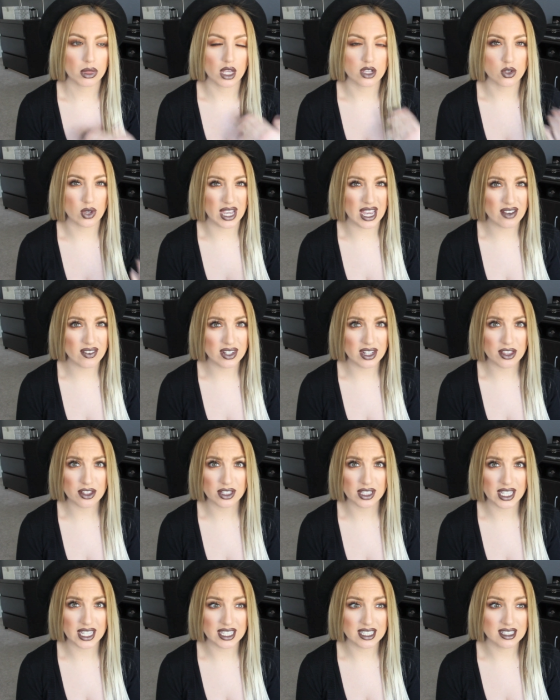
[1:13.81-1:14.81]
So I have
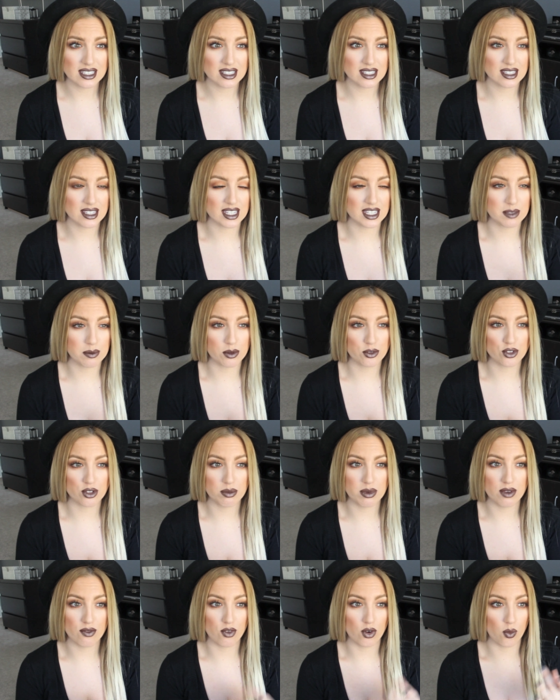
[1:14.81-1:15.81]
another lens that's supposed to
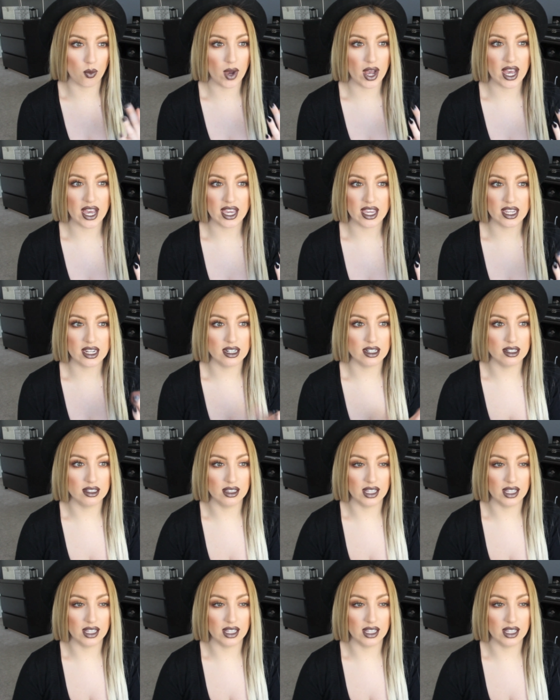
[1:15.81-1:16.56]
be for wide,